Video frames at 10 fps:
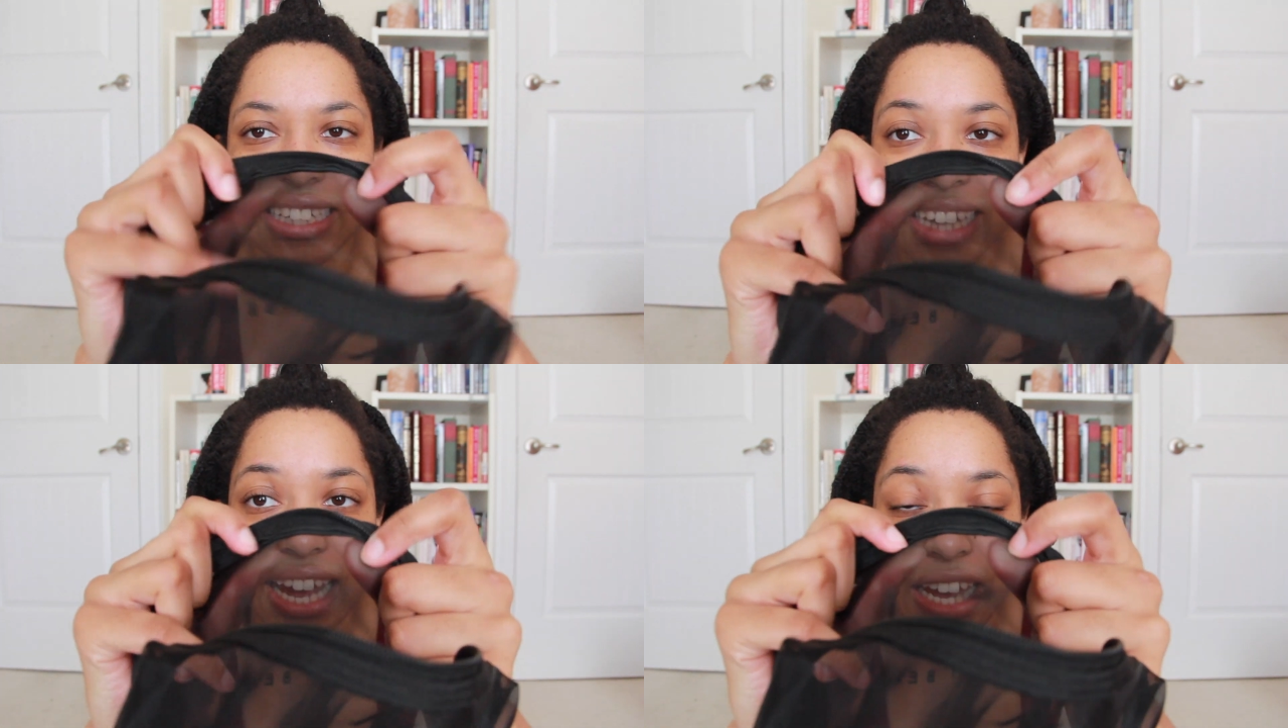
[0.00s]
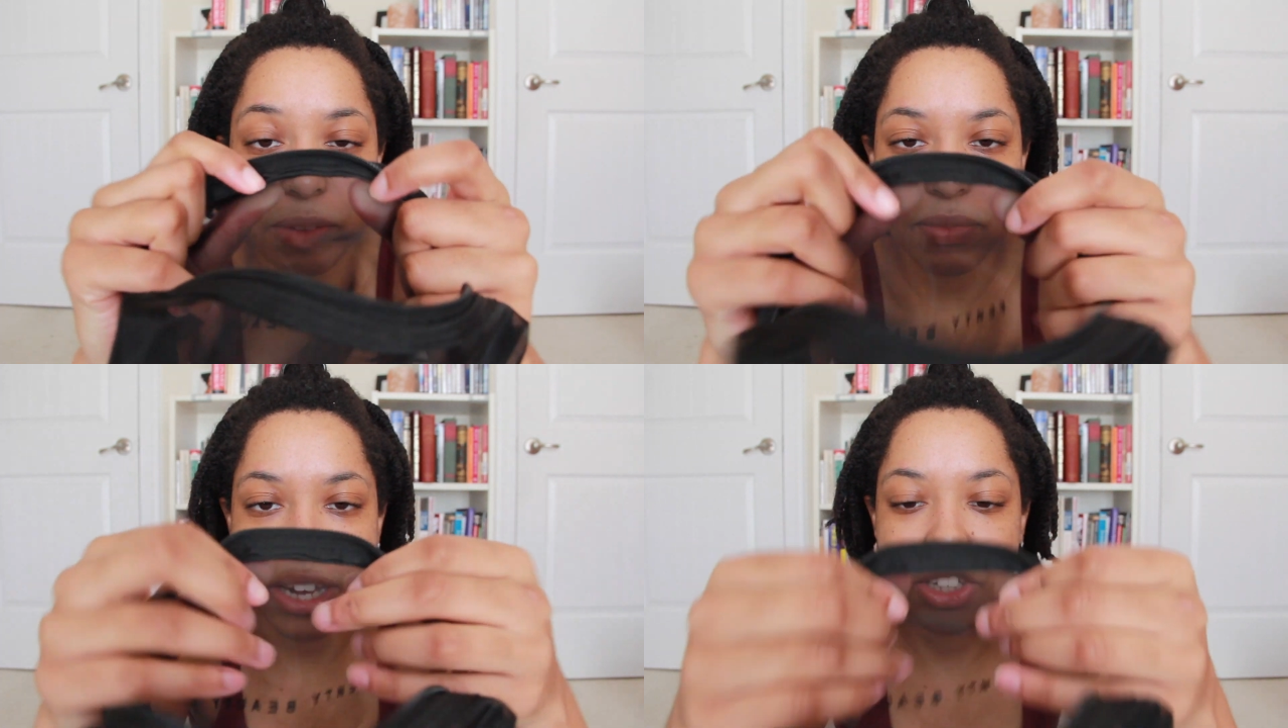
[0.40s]

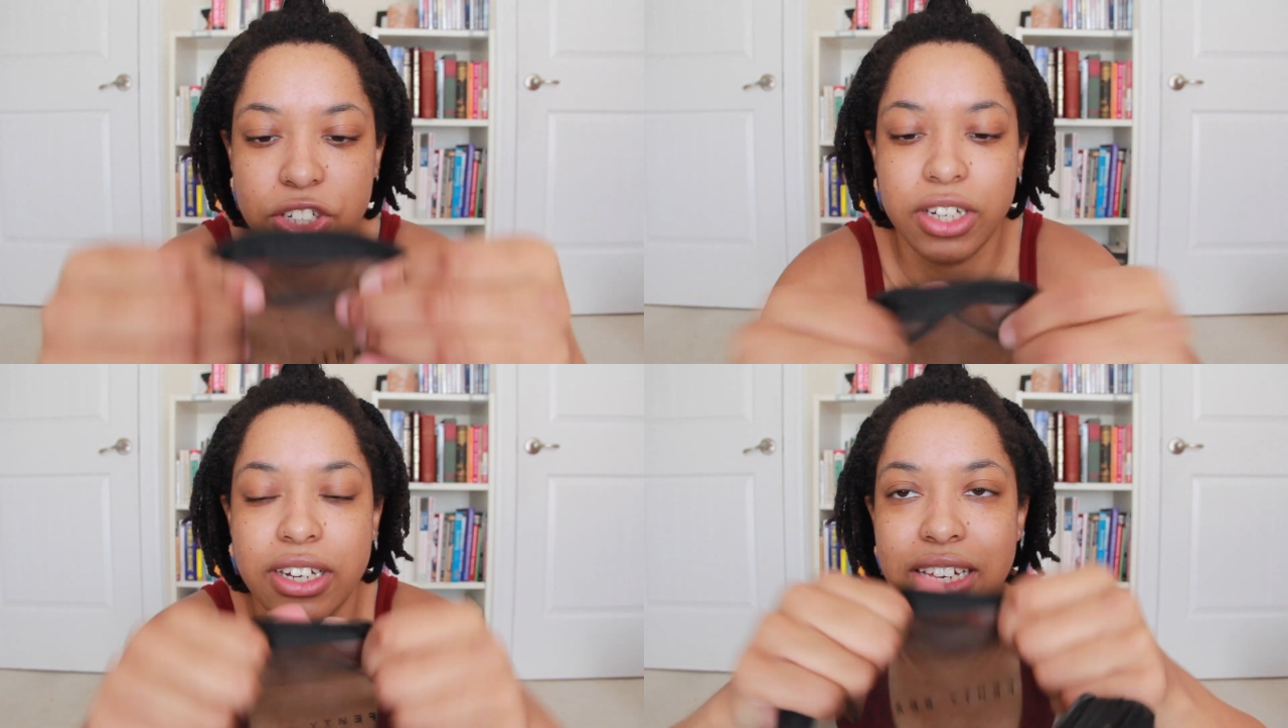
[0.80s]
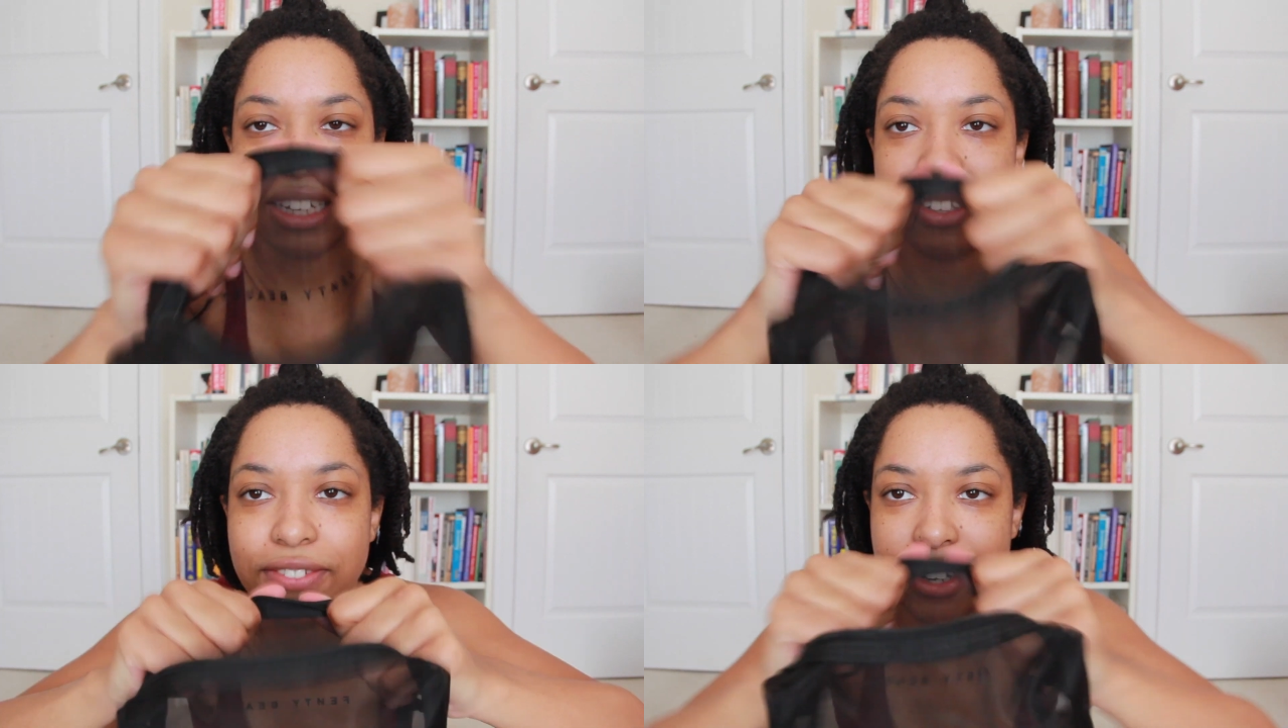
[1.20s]
tight mesh.
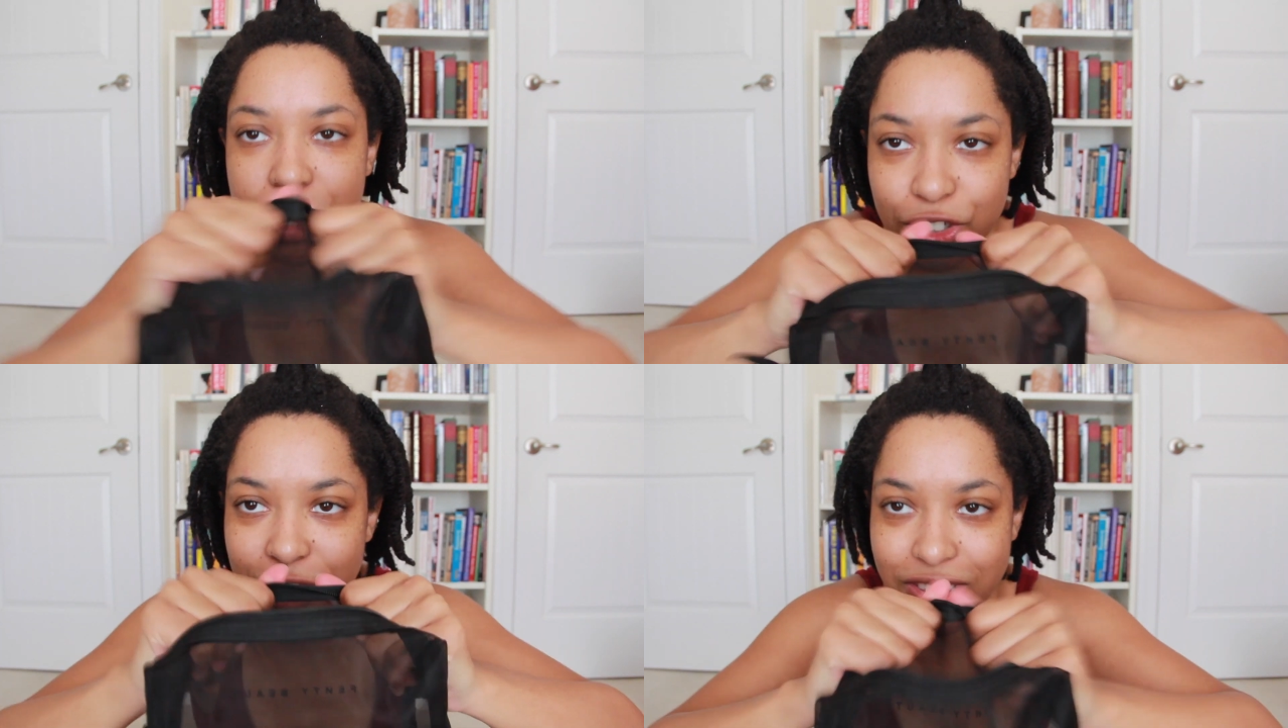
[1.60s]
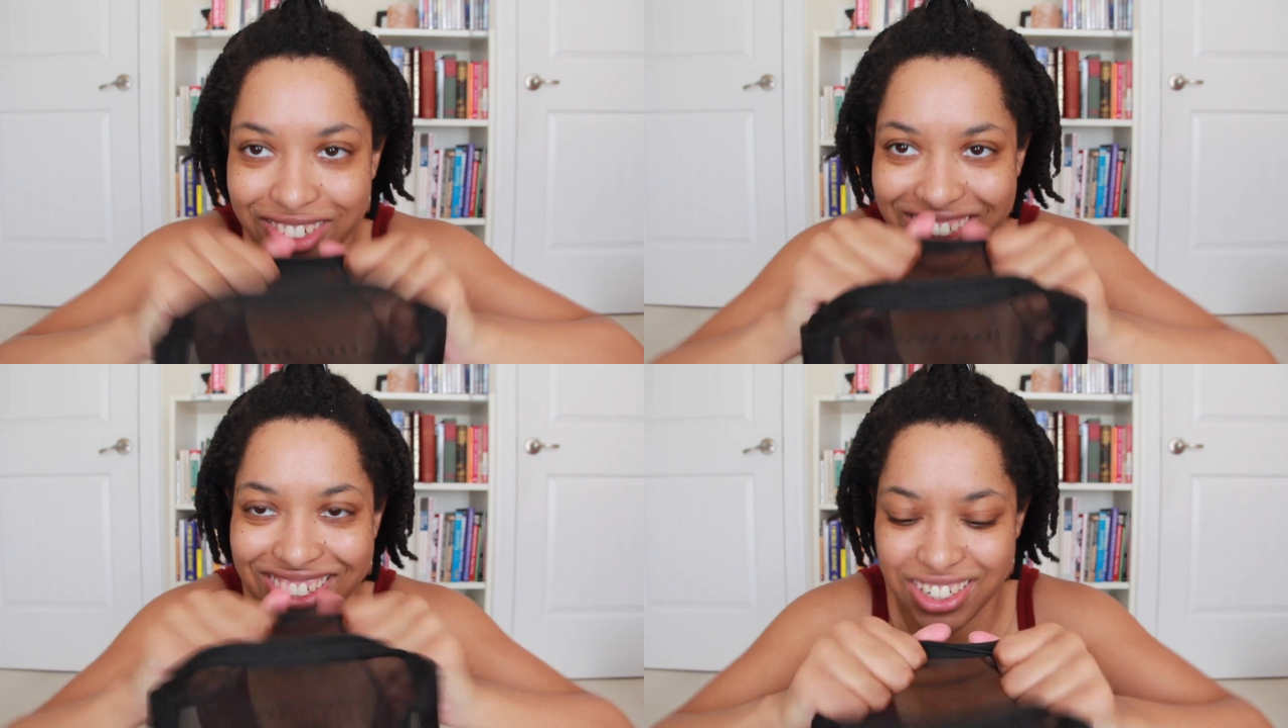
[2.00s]
It's very
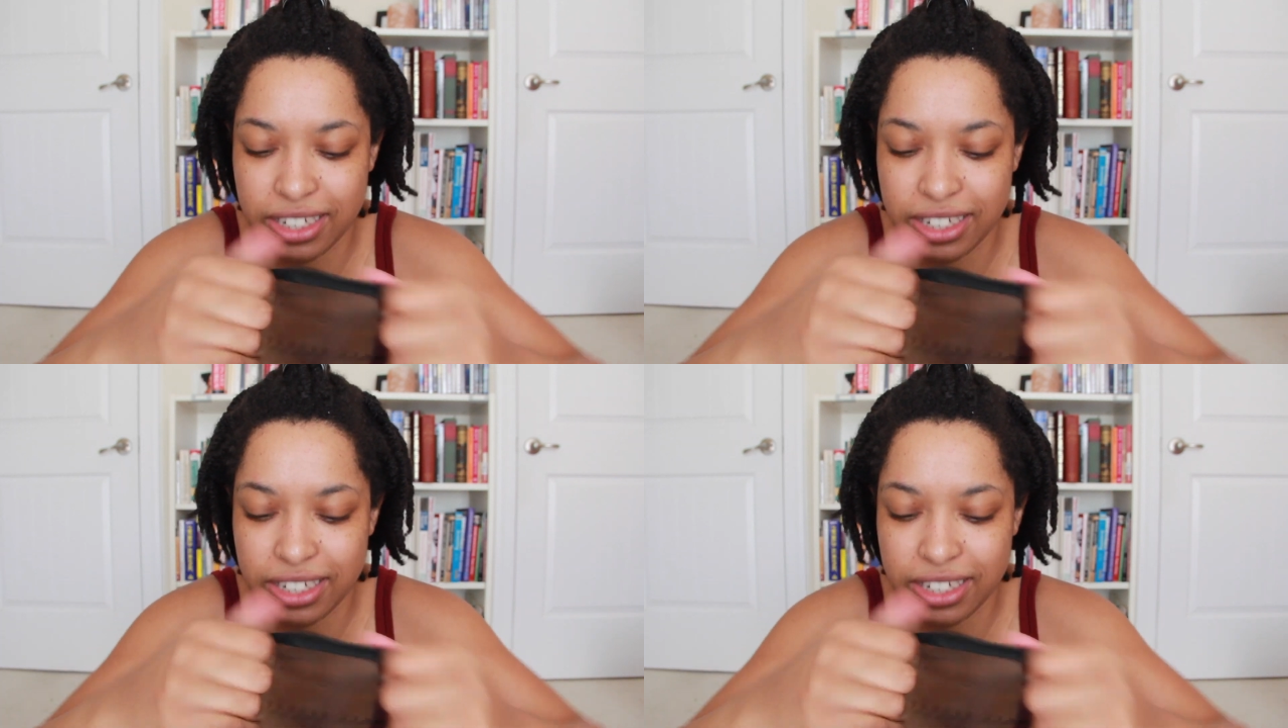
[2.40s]
strong.